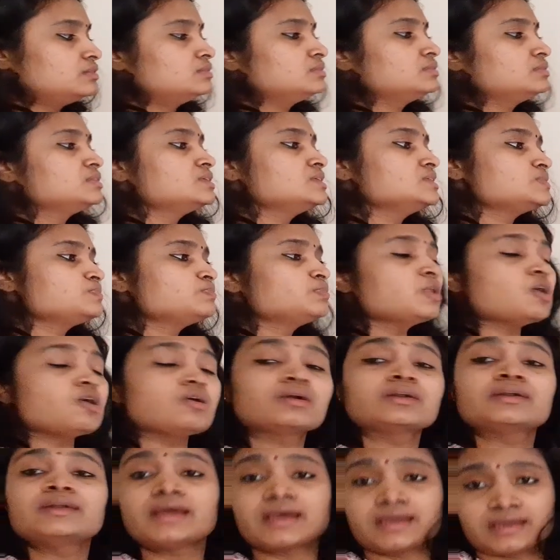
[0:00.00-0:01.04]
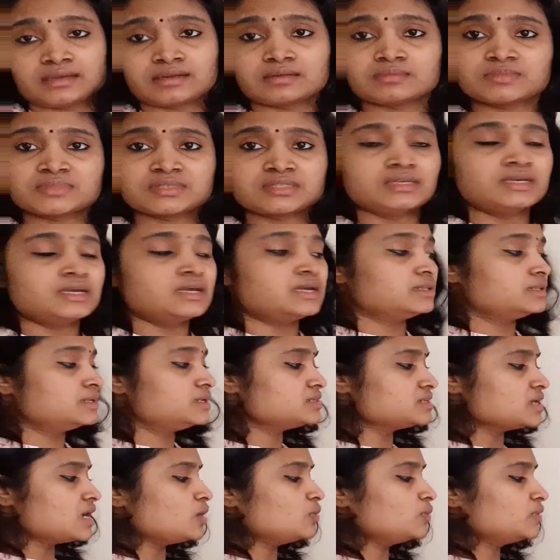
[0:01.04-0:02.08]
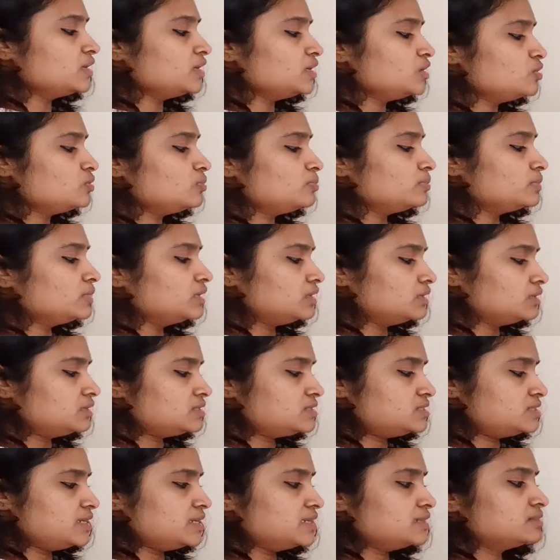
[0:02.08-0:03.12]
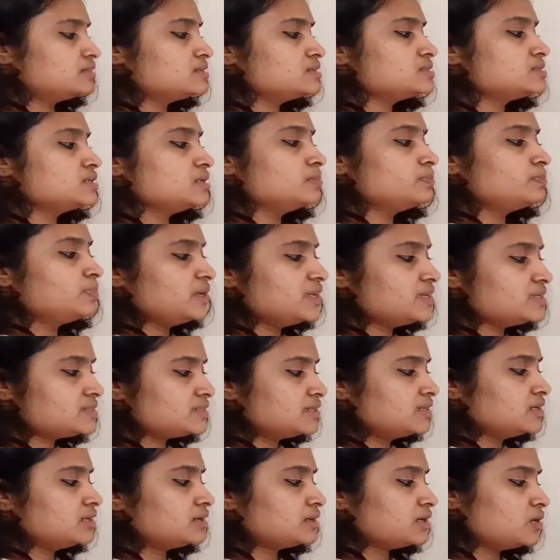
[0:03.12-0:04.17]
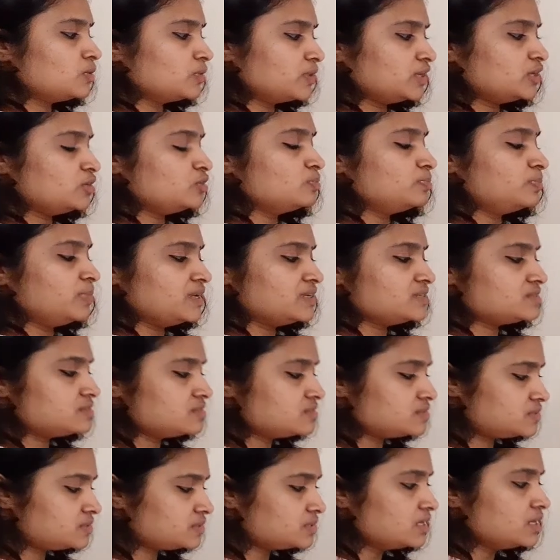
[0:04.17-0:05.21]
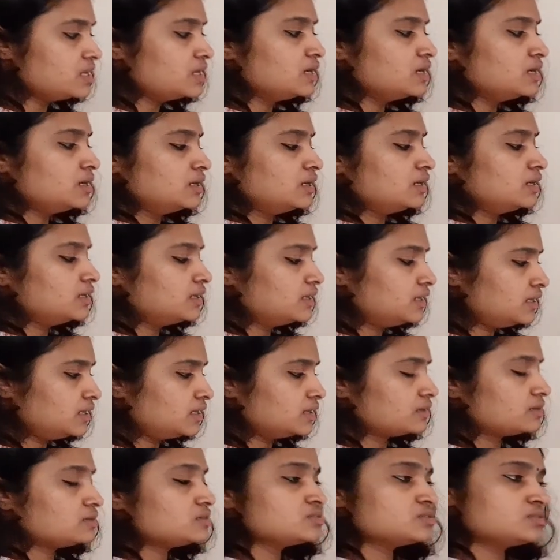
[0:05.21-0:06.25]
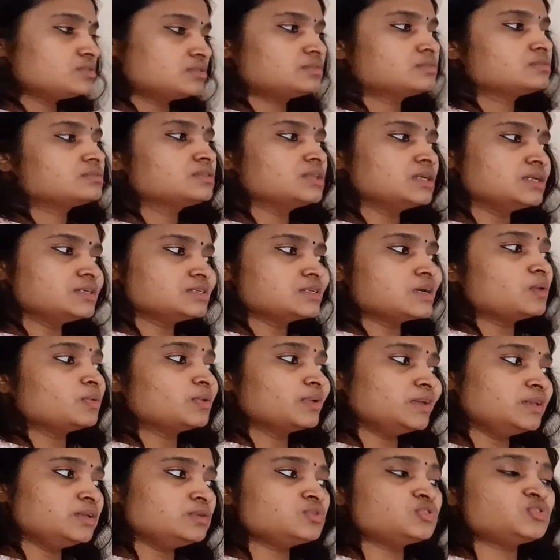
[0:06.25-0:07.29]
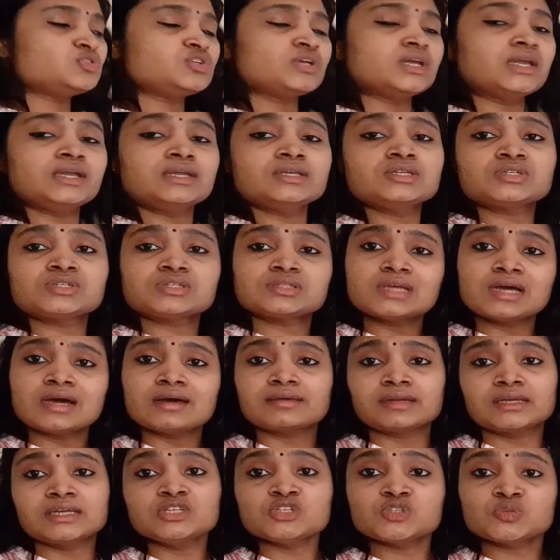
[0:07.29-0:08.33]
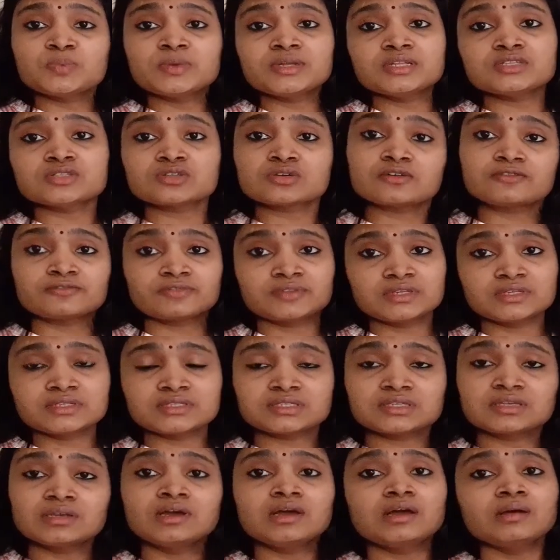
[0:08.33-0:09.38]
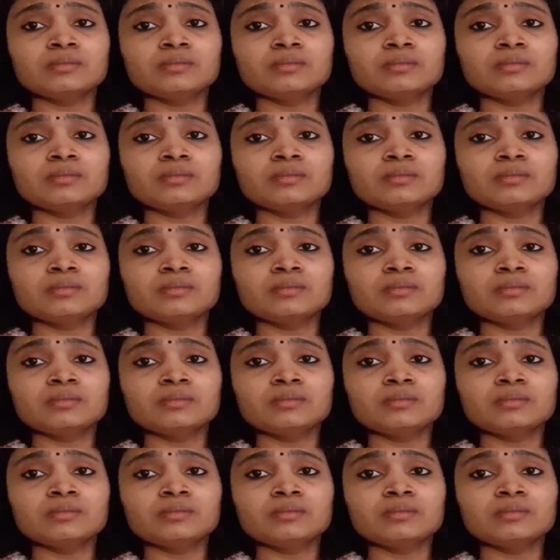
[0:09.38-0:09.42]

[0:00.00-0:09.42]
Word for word: this block diagrams. That is, how can you take this and place here? How can you place this here? That is, how can you change the arrangements of this